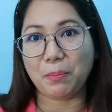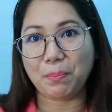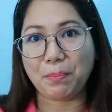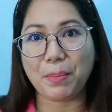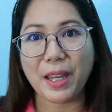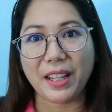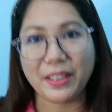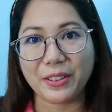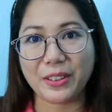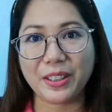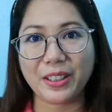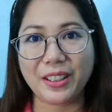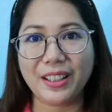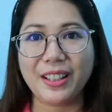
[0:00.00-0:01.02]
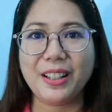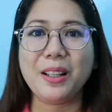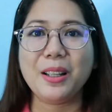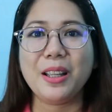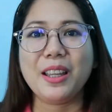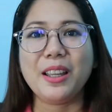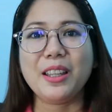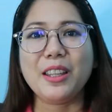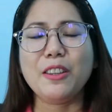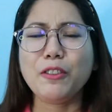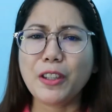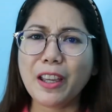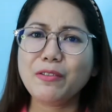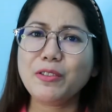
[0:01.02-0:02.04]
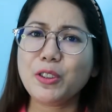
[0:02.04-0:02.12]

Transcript: better. If you have